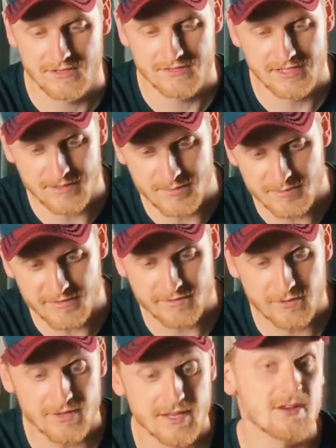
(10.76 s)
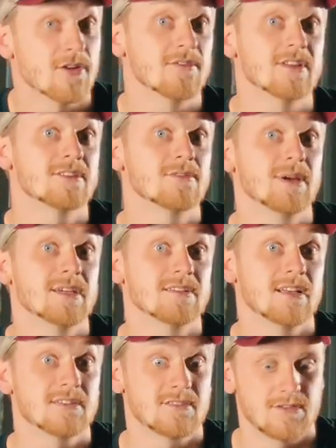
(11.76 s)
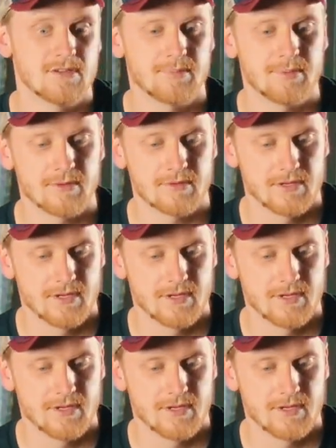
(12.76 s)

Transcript: seen me before, then none of this will make sense to you. But